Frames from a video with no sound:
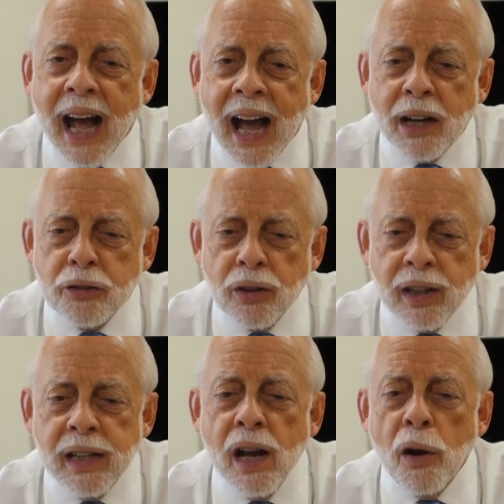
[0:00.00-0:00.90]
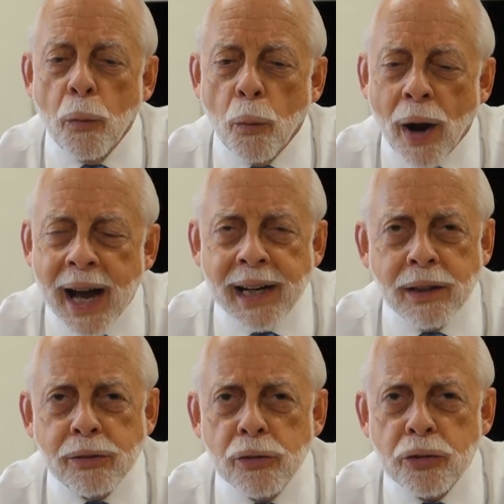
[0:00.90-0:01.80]
actually ride
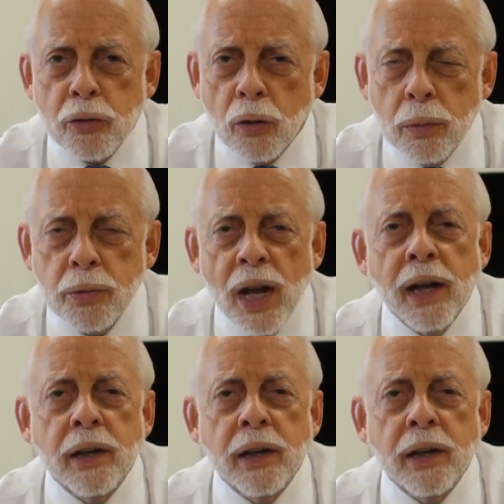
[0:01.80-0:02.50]
out those storms,